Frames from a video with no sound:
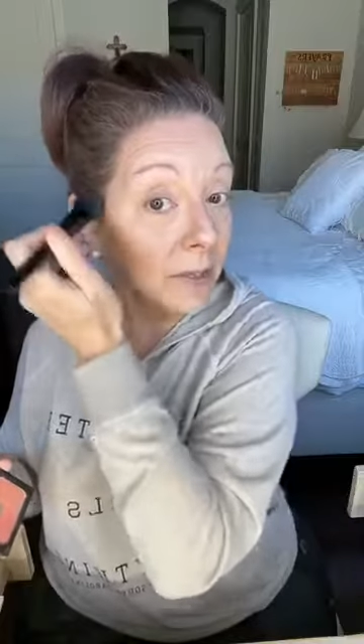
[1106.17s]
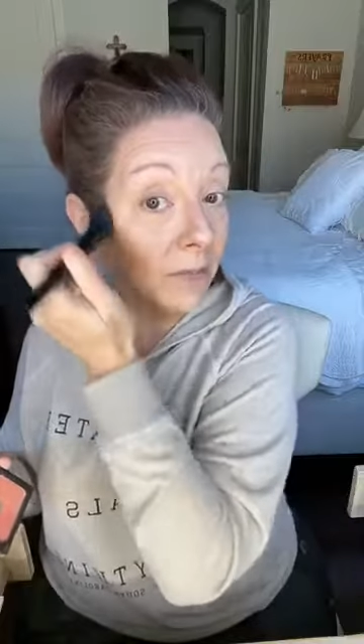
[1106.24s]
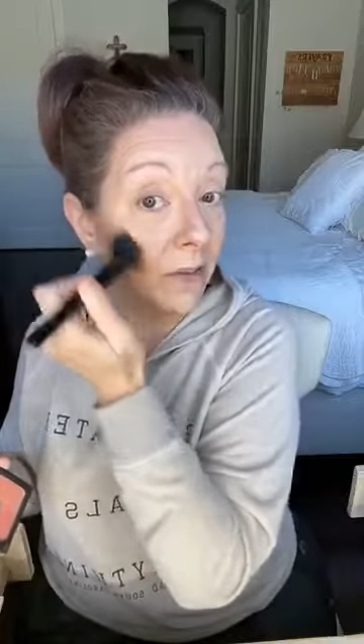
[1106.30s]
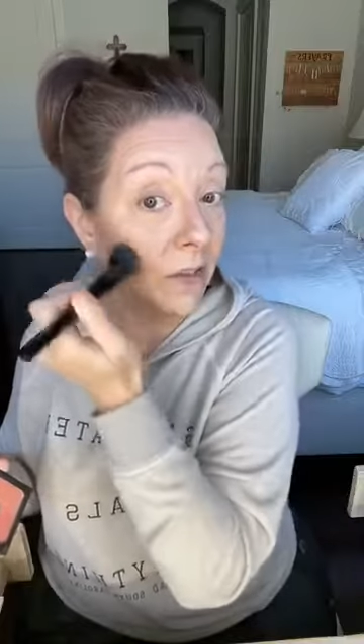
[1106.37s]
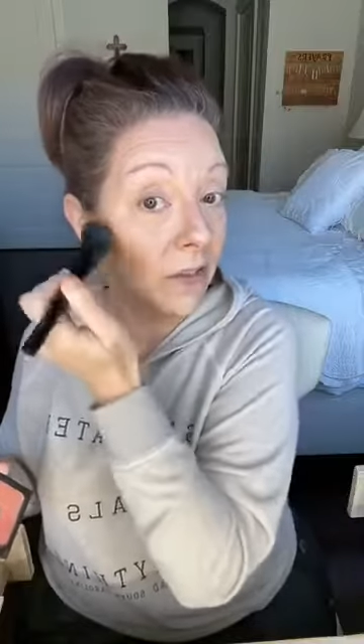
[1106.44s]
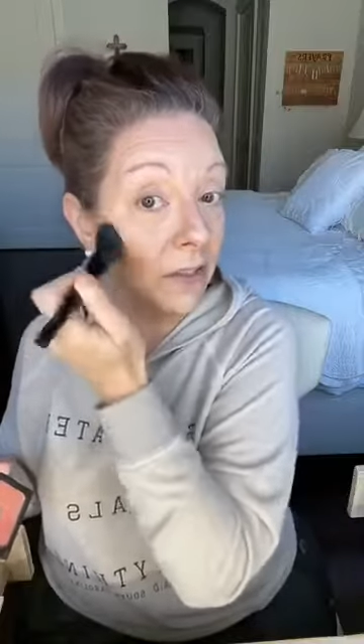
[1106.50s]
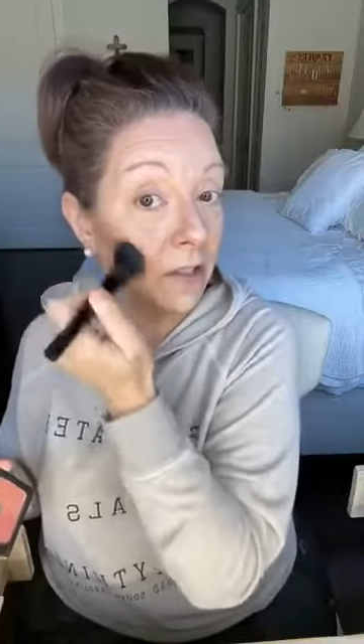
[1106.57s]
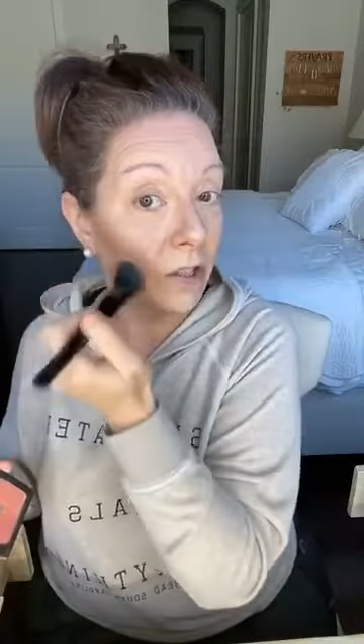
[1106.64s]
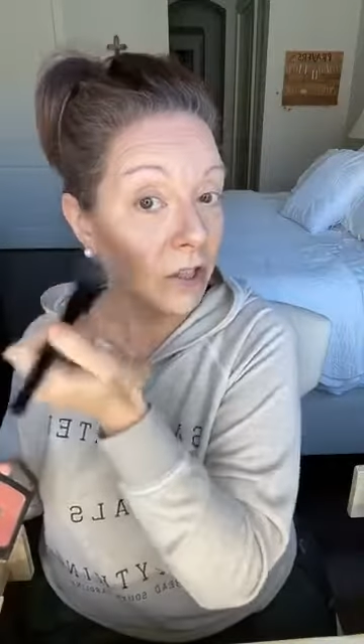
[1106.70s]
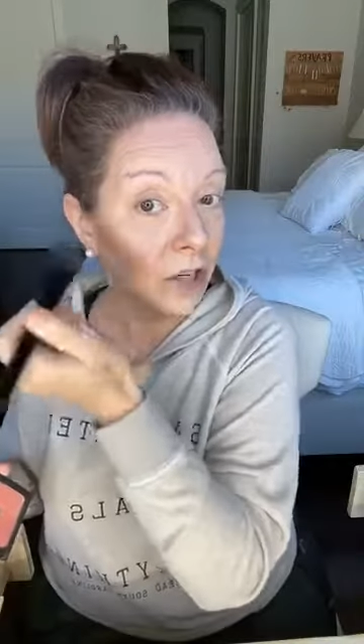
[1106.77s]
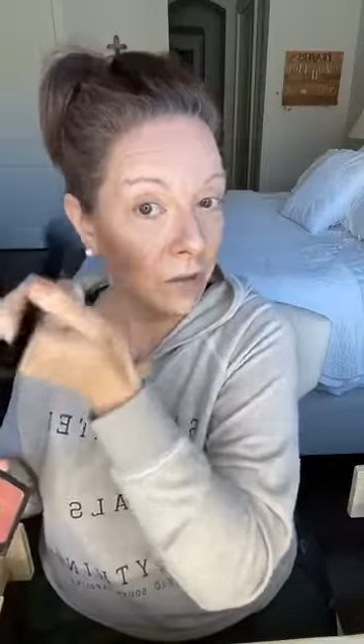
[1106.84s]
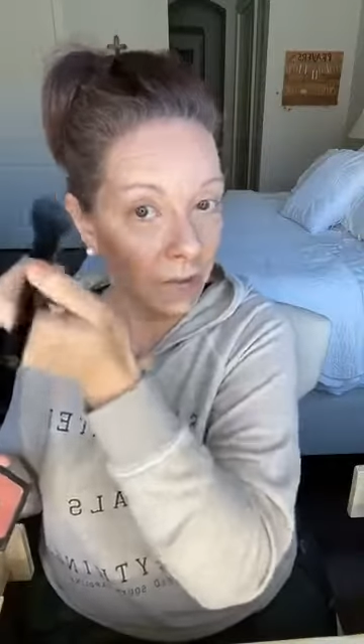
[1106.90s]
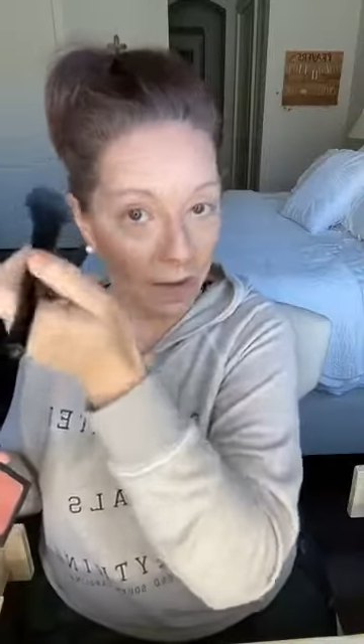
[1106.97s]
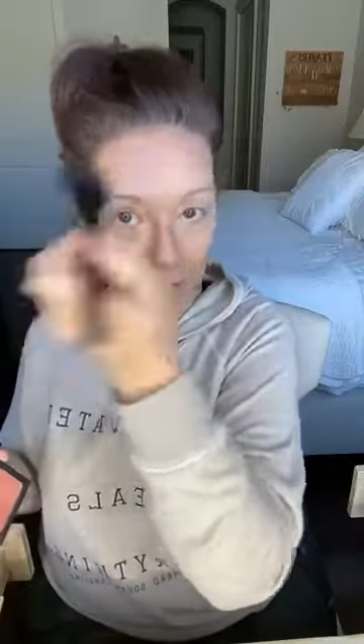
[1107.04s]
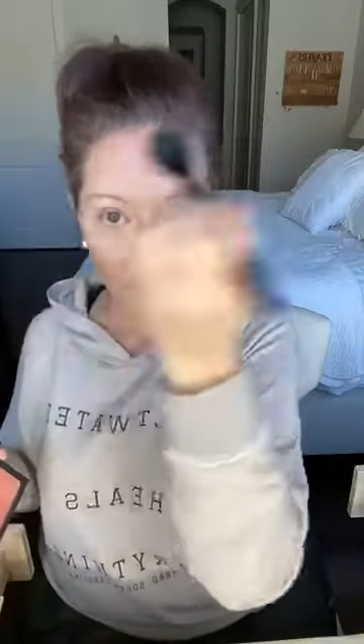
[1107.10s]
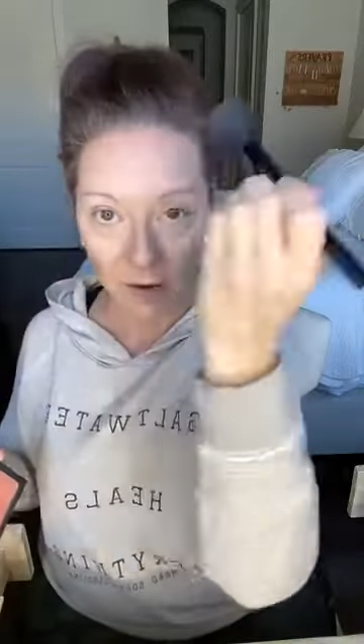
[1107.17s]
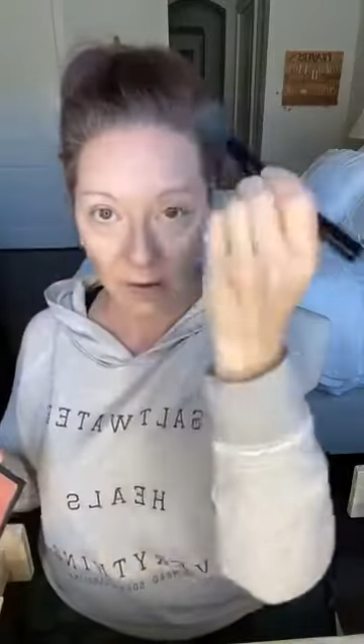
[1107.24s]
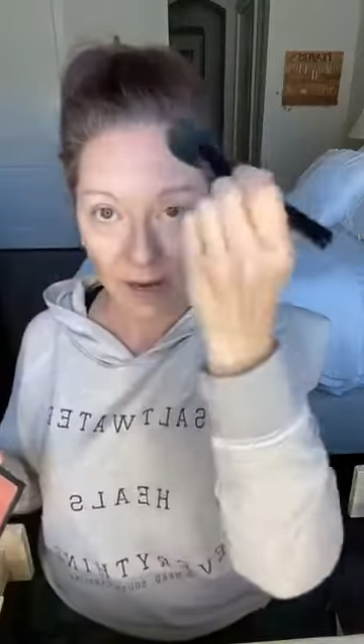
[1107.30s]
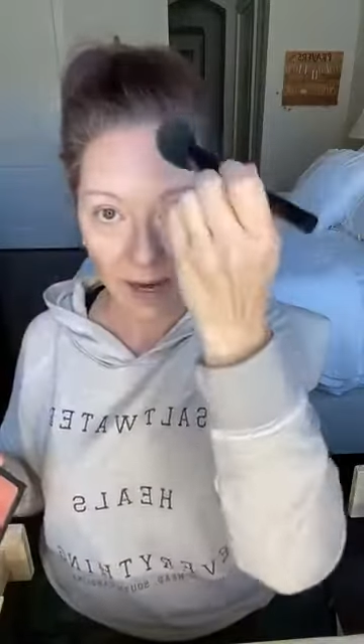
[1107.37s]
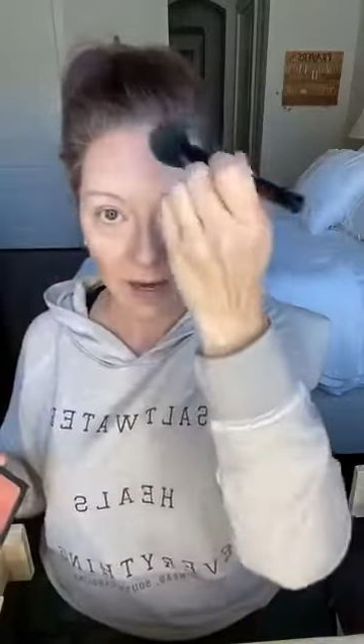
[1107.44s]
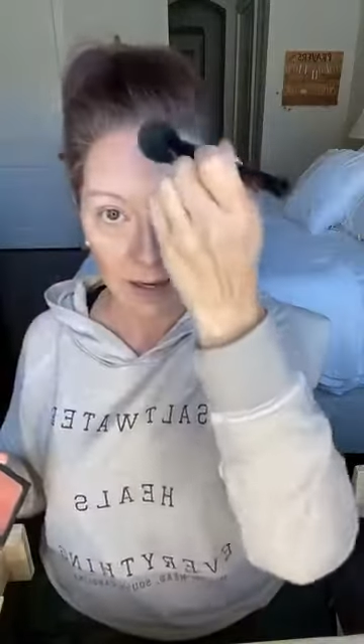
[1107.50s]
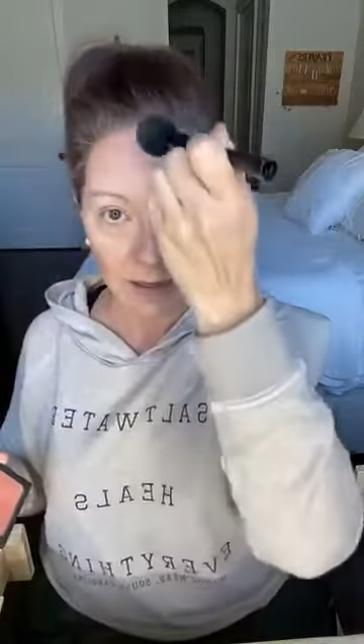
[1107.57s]
everything to show up.
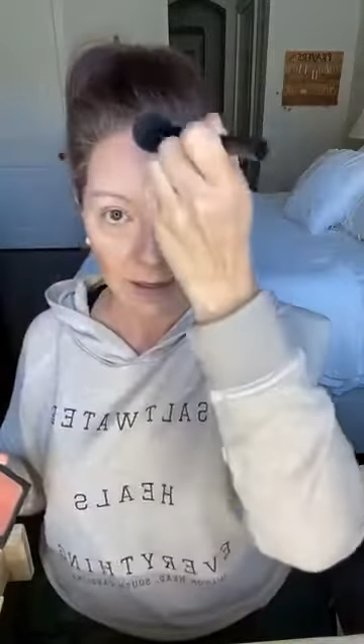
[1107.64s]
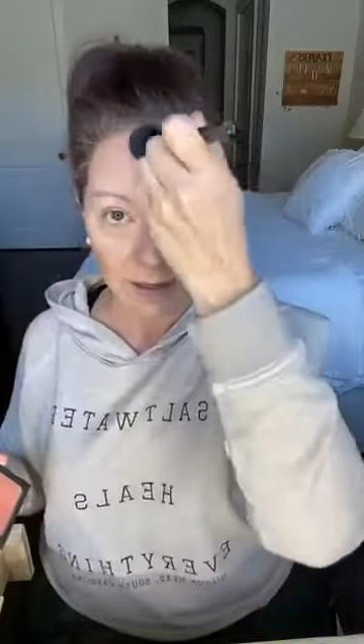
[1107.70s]
Okay,